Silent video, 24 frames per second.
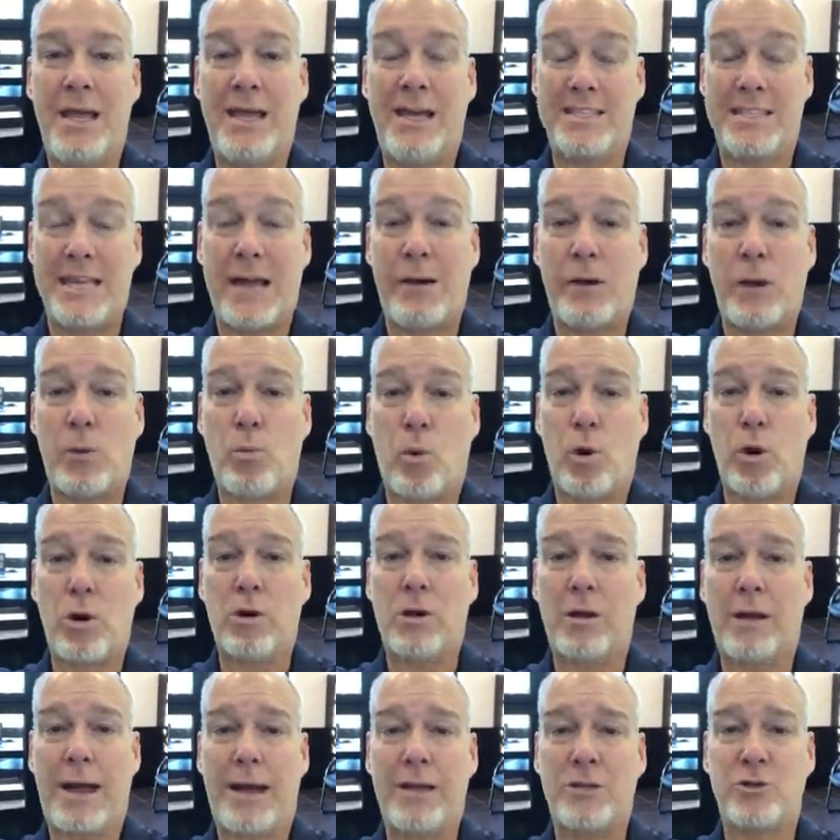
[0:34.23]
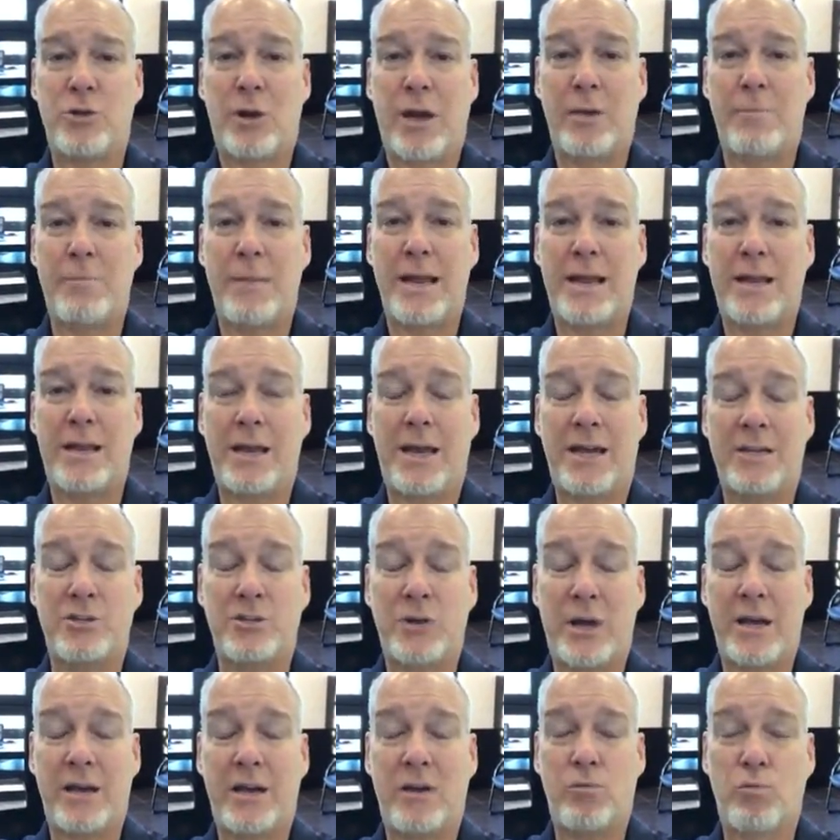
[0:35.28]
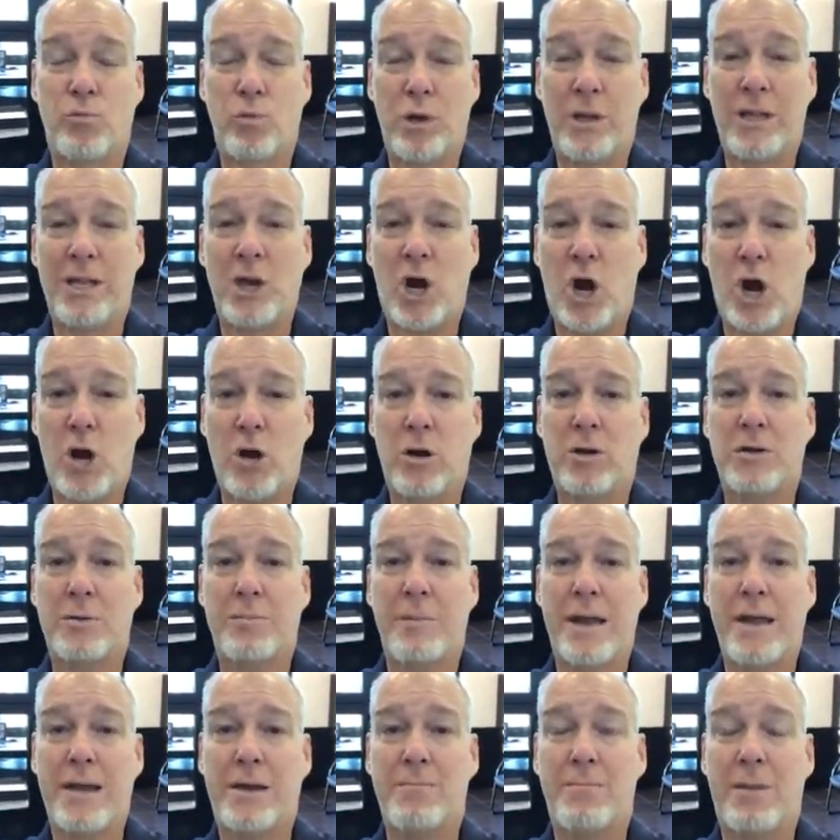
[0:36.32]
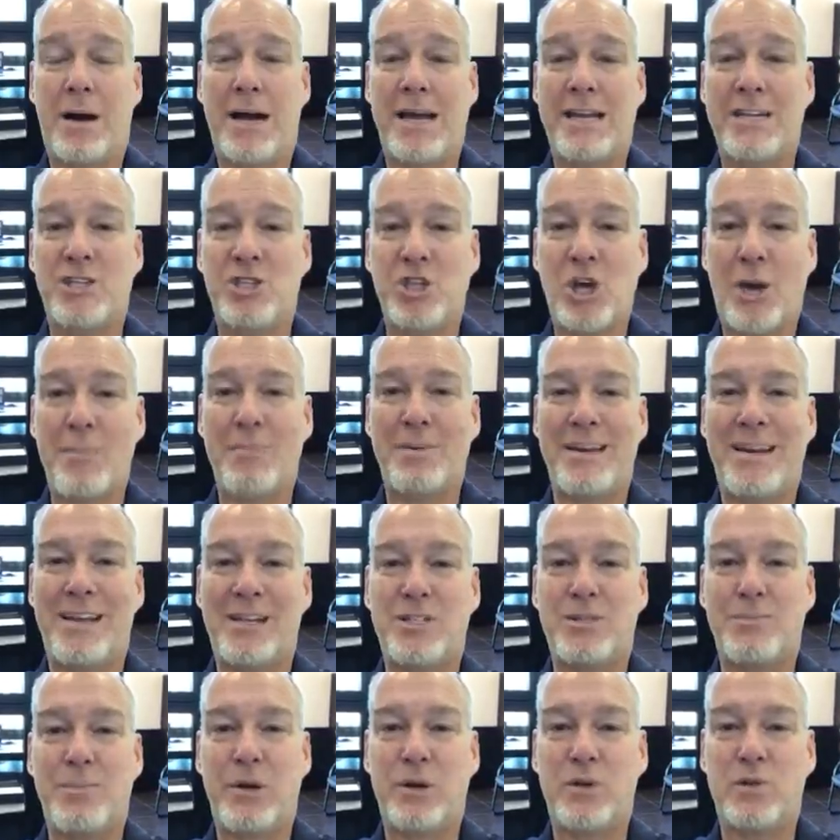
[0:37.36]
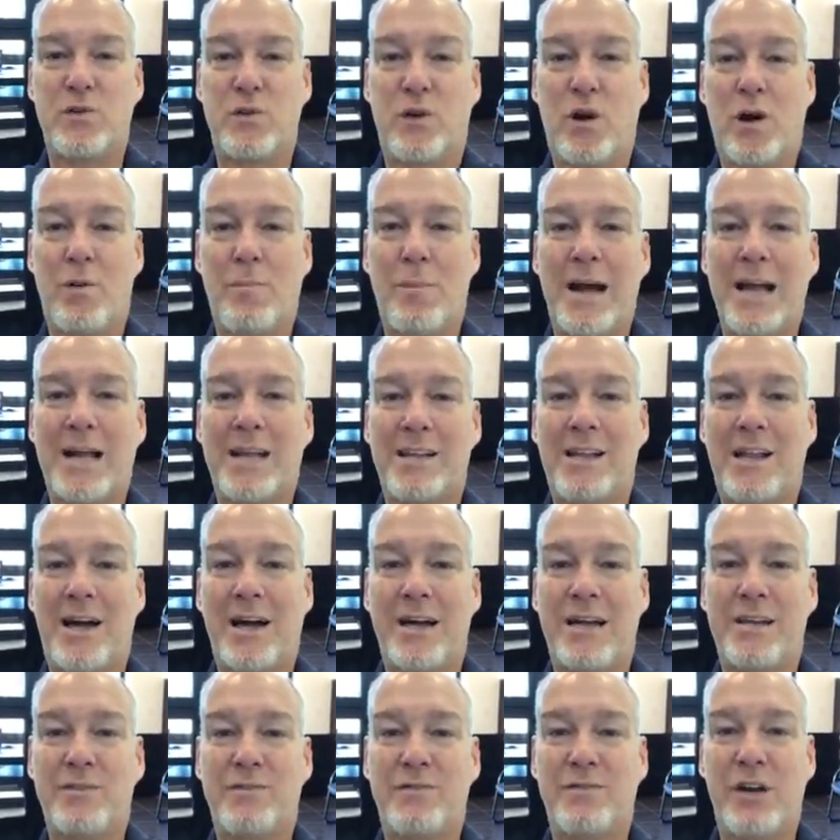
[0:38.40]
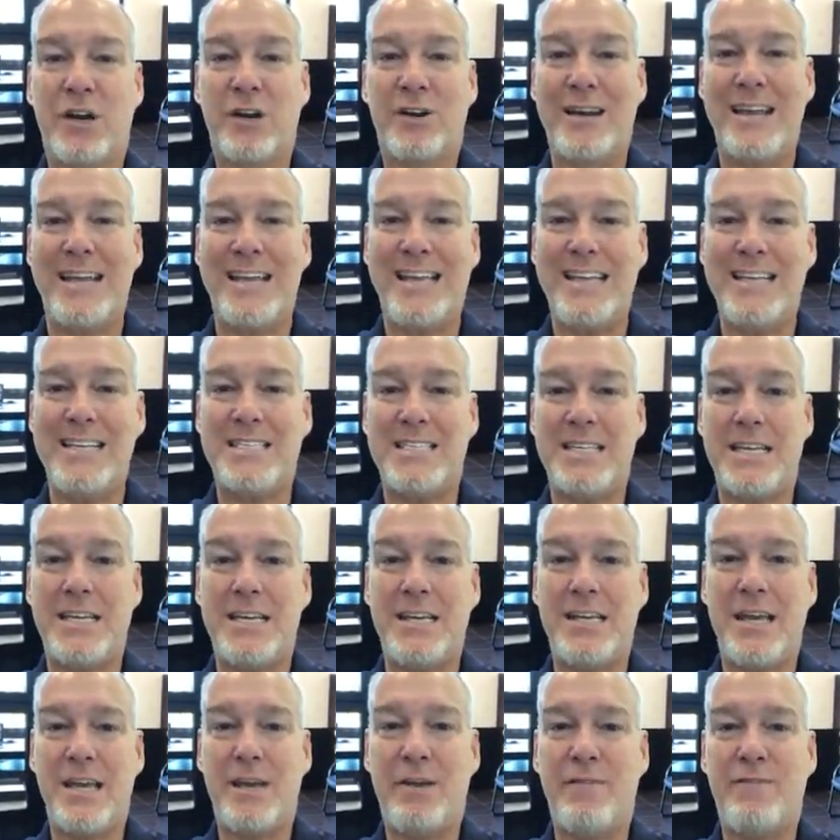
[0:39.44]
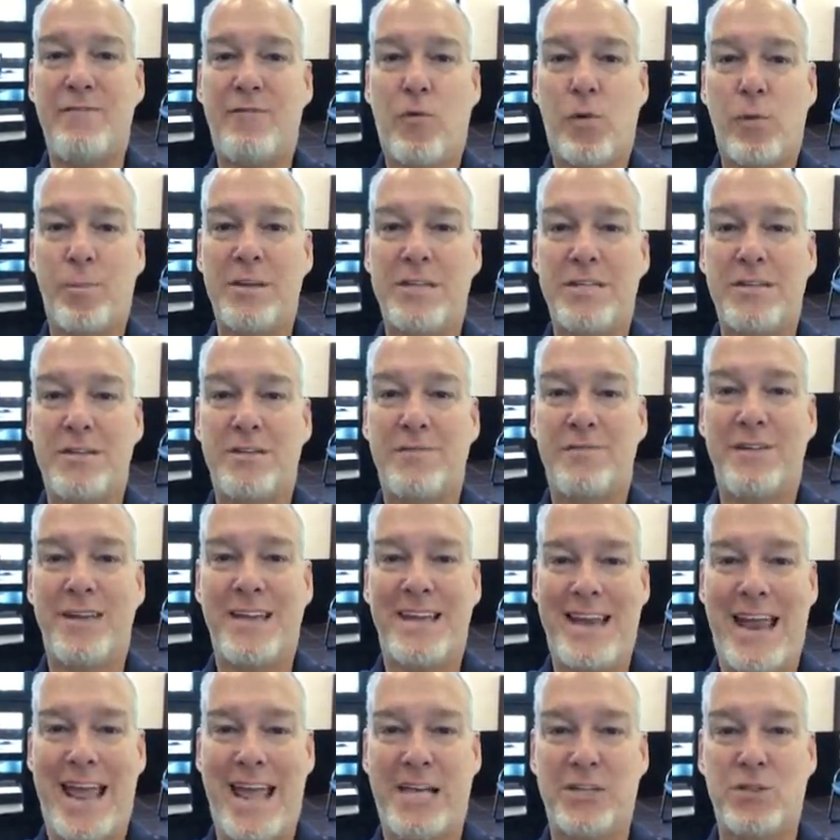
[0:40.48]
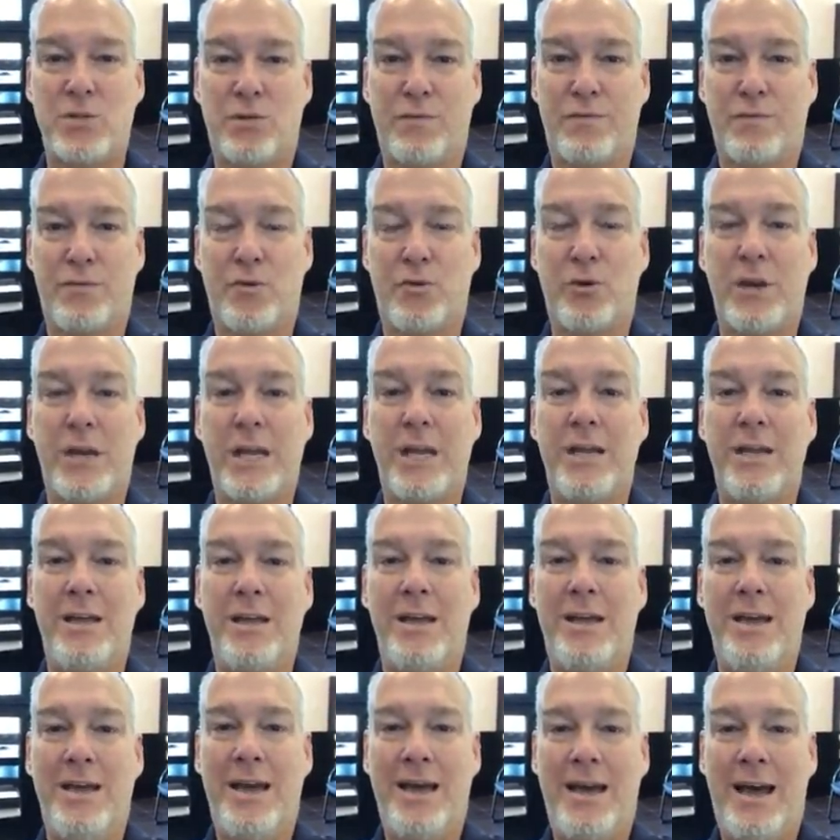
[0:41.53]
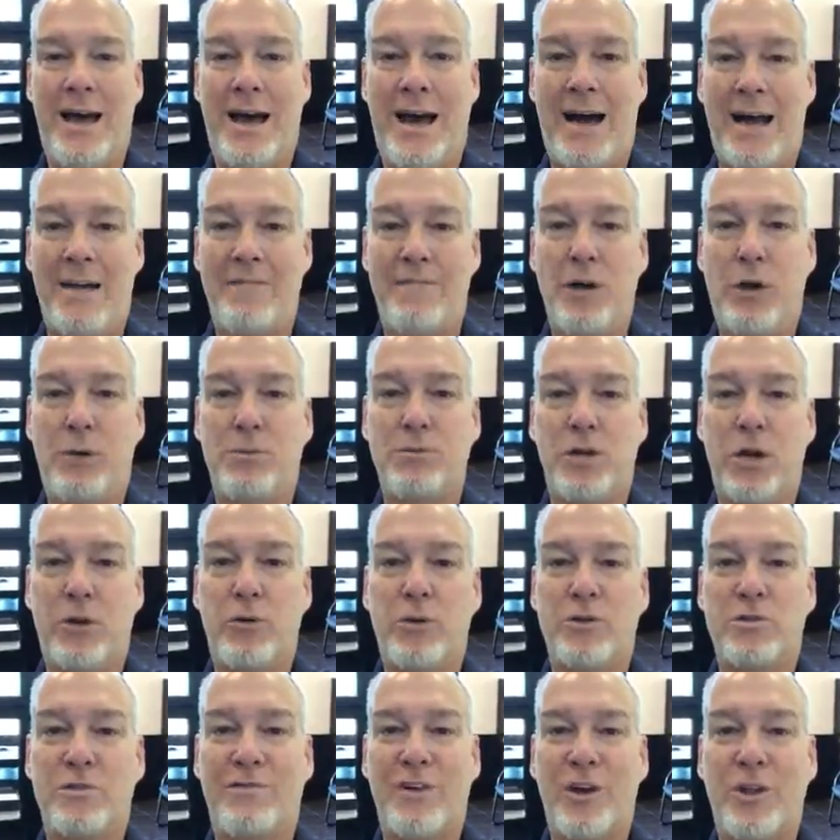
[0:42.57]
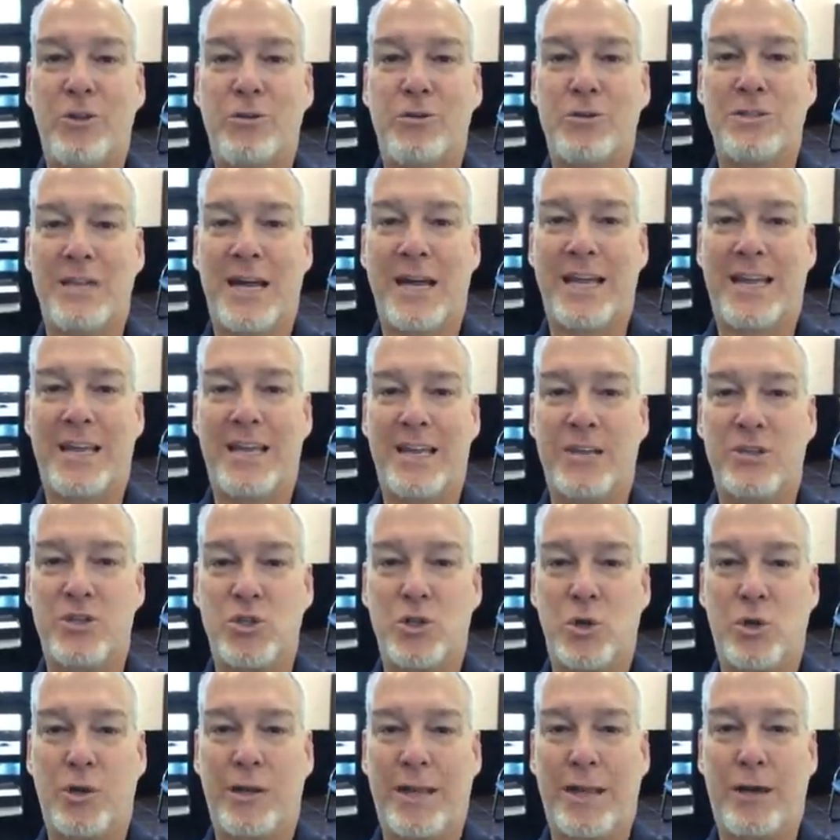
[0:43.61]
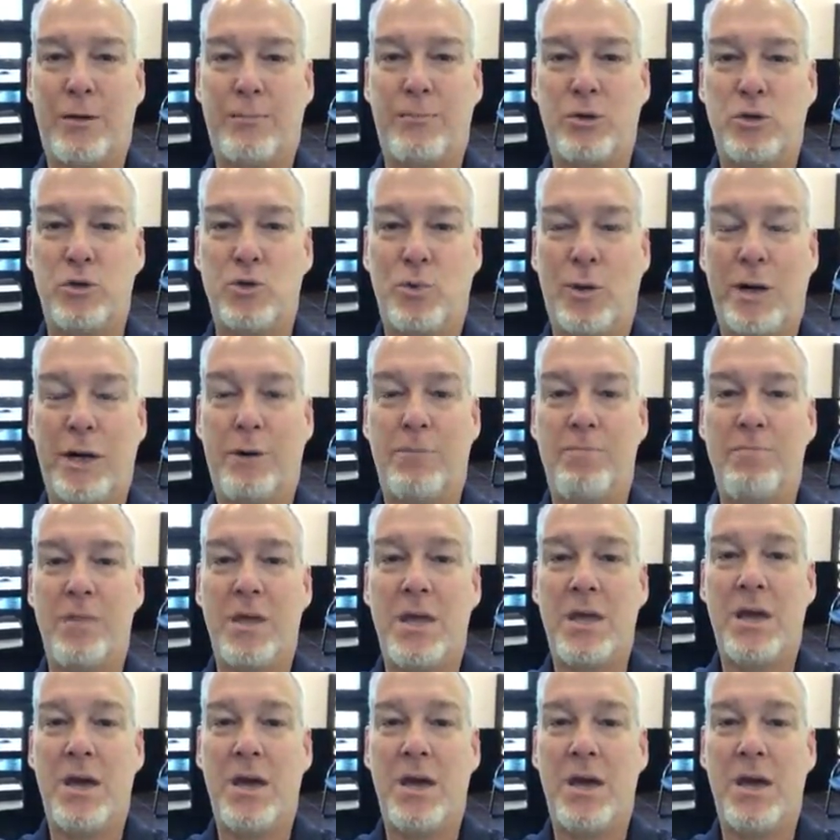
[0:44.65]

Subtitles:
It's how I work. I try really hard to make my shopping experience for all my clients very easy and informative and hassle-free. I've helped hundreds of others. I can certainly help you as well.